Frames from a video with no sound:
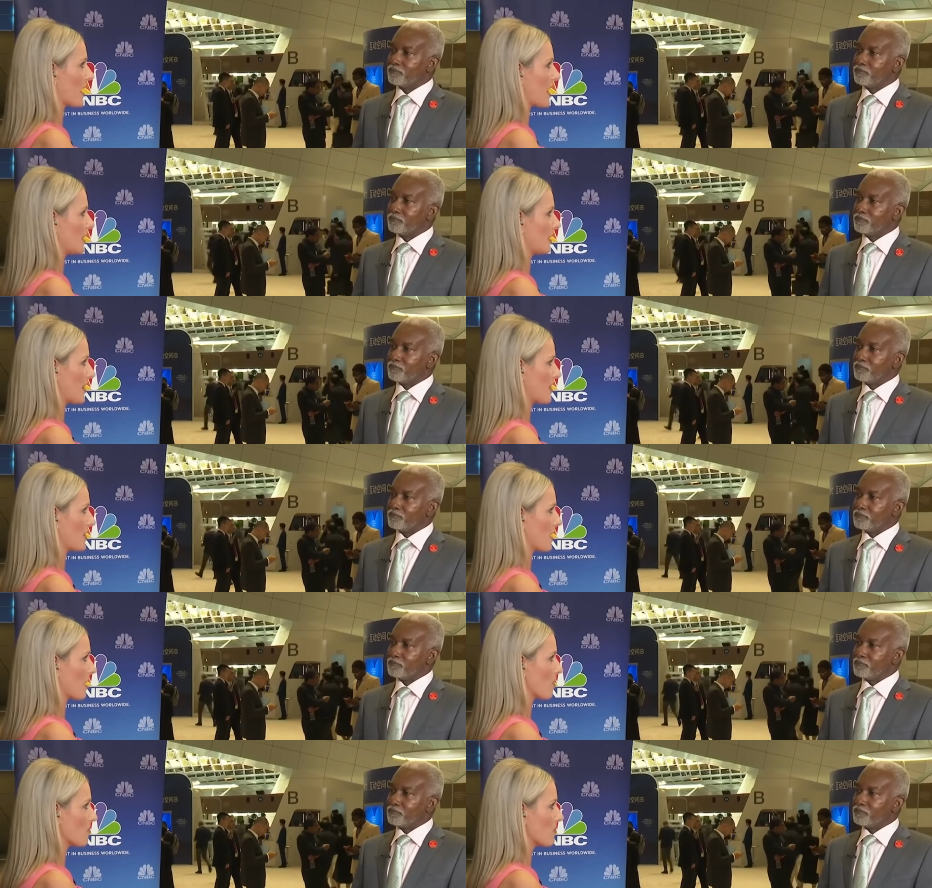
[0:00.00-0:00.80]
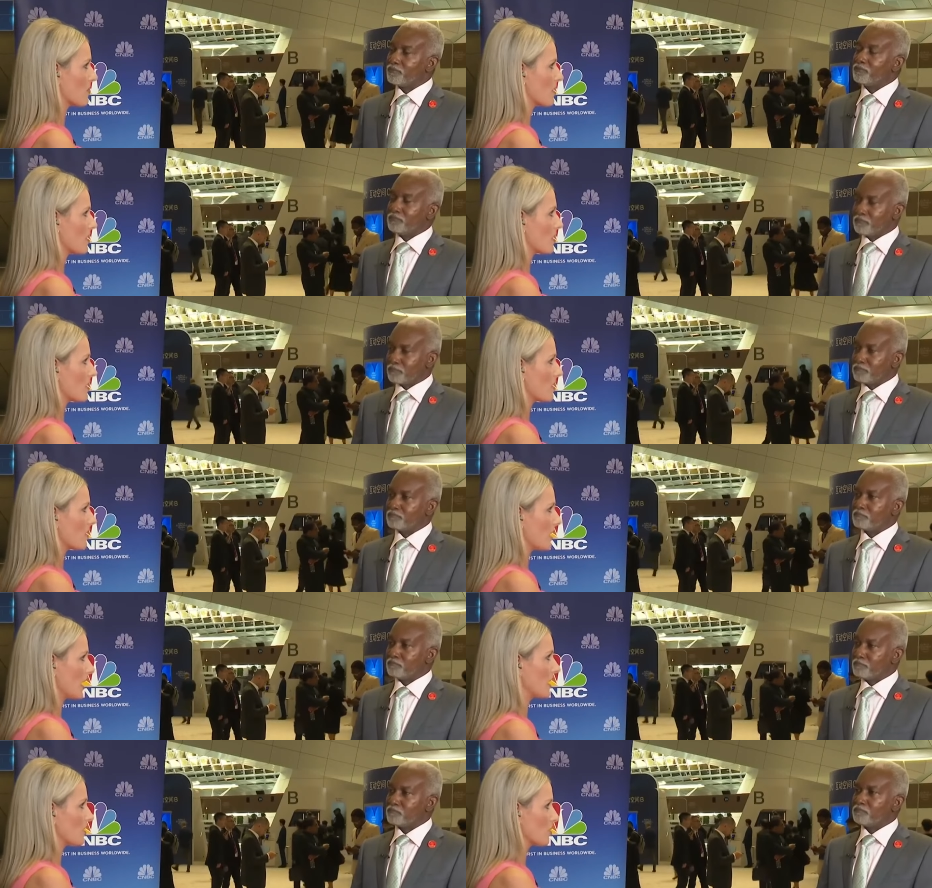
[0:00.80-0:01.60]
Speaker 1: that lithium
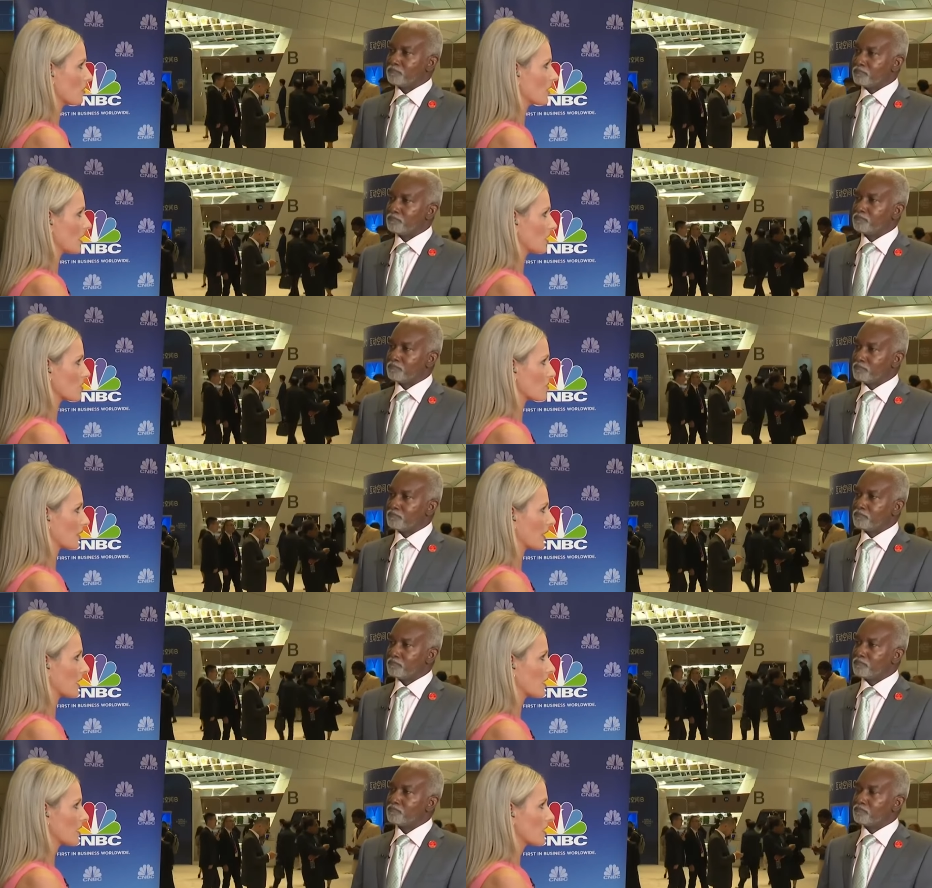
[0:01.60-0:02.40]
in your country.